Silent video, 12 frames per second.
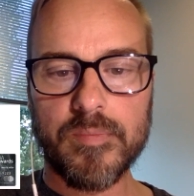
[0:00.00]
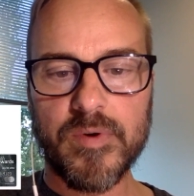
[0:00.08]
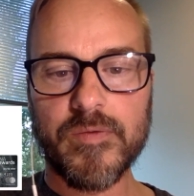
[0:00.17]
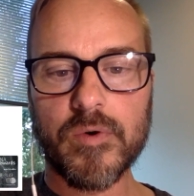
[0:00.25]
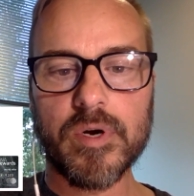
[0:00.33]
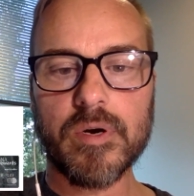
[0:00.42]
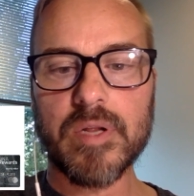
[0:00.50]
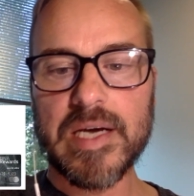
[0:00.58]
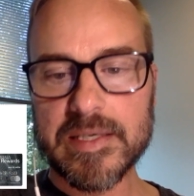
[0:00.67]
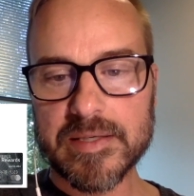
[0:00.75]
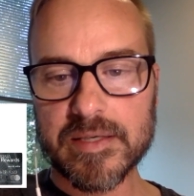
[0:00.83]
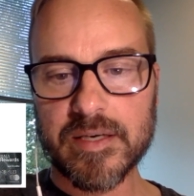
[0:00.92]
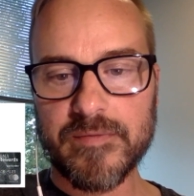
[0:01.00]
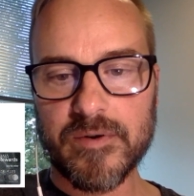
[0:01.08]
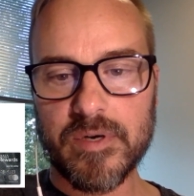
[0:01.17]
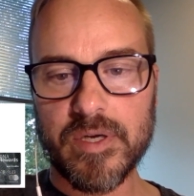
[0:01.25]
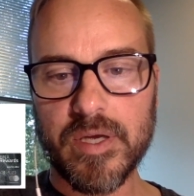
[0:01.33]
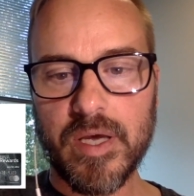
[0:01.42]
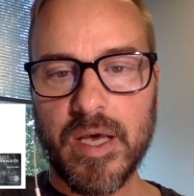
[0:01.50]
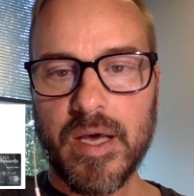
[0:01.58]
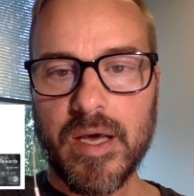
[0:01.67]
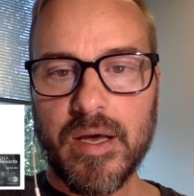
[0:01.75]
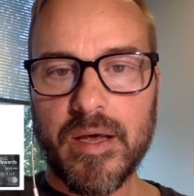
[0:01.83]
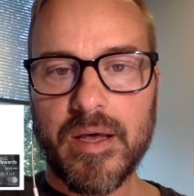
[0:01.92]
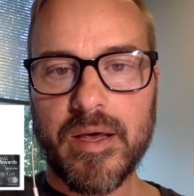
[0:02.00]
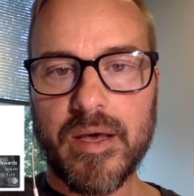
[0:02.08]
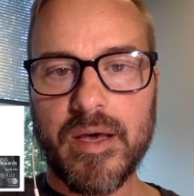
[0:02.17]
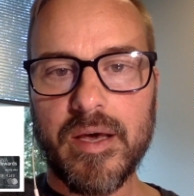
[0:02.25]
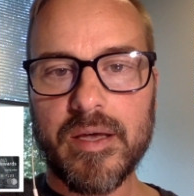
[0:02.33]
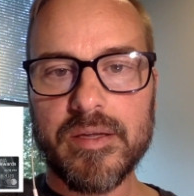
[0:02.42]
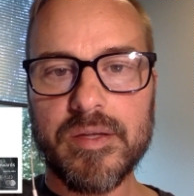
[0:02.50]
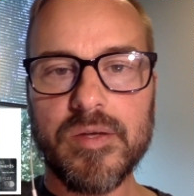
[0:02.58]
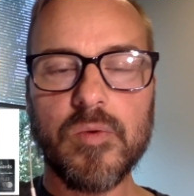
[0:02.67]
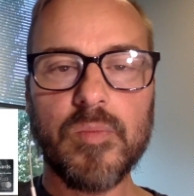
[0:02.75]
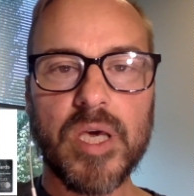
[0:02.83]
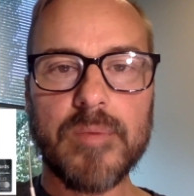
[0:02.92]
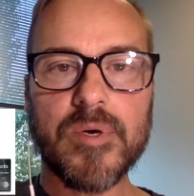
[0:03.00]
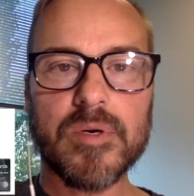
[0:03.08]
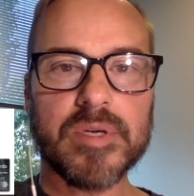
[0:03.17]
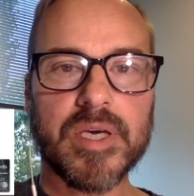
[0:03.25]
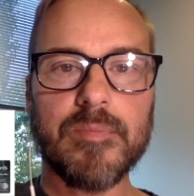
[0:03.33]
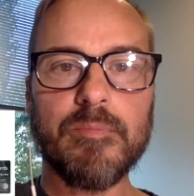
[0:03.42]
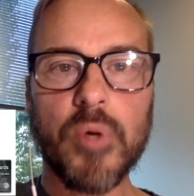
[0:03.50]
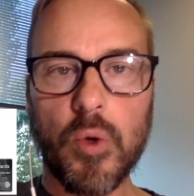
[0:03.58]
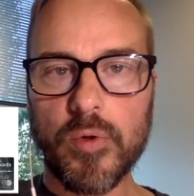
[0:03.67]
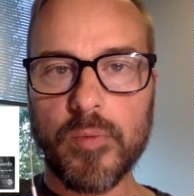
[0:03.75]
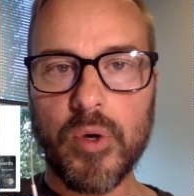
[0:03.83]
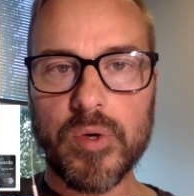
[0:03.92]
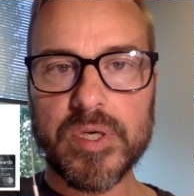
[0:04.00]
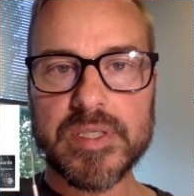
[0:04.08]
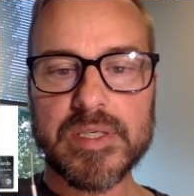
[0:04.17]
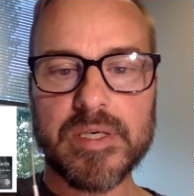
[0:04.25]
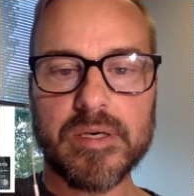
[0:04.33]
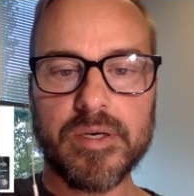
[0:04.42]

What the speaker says: before your Alaska is converted, and you may be able to get both bonuses here.